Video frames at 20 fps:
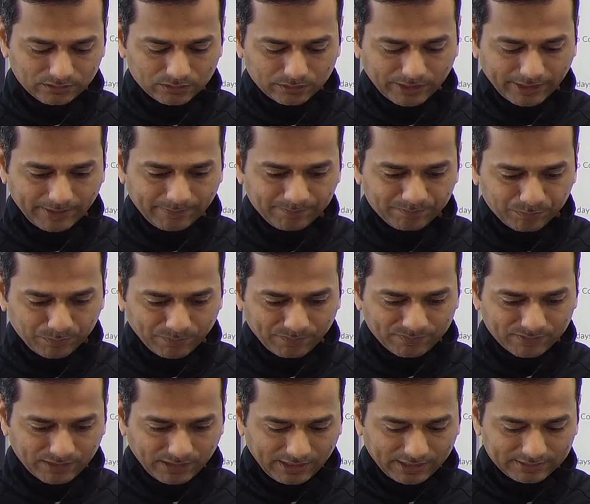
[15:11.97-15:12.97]
Okay.
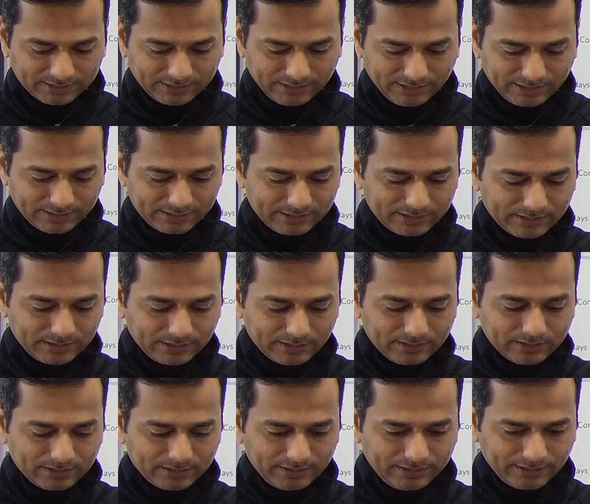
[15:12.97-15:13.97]
And then
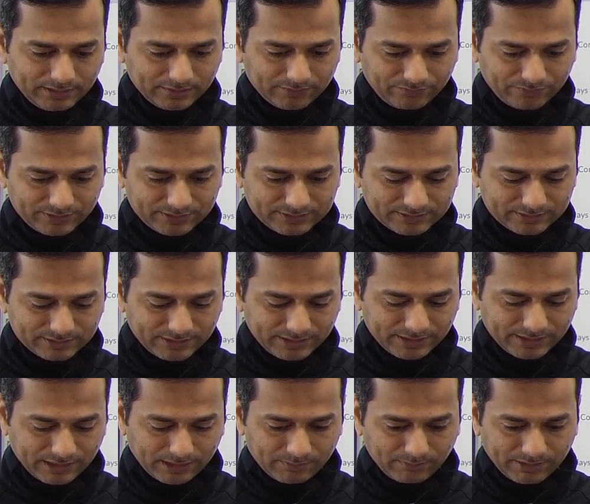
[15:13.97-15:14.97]
interface
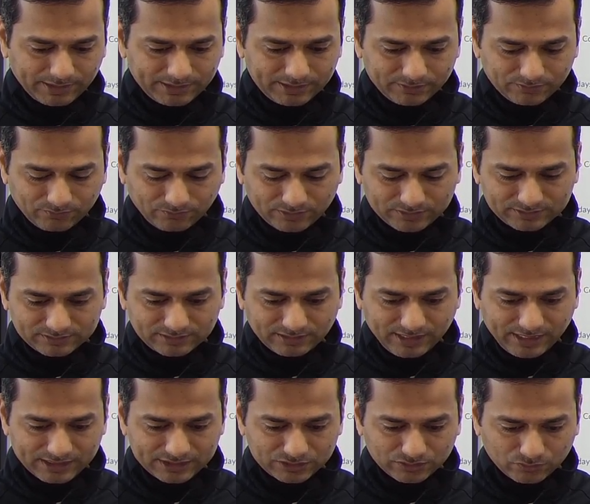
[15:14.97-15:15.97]
gigabyte 1
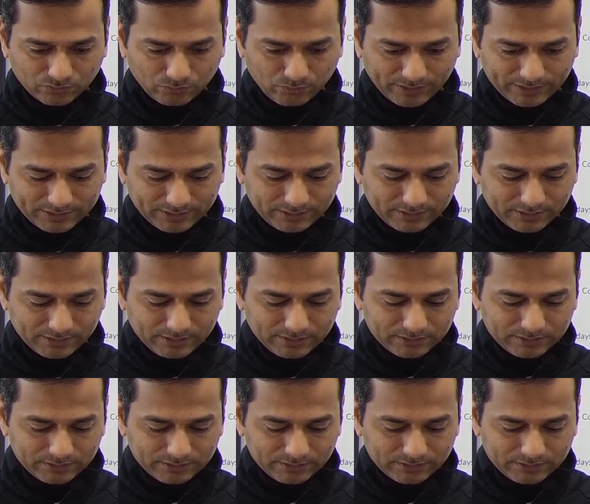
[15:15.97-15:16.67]
slash 1